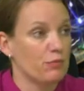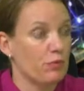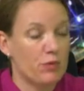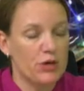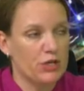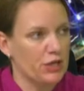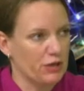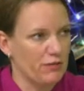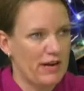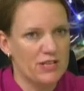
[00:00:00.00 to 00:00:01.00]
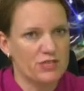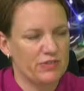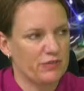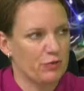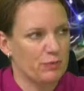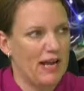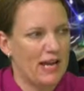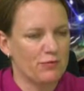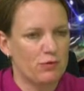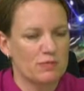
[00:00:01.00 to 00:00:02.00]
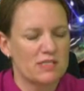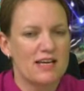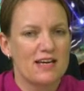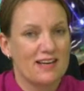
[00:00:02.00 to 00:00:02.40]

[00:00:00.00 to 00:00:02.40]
working on a range of different platforms,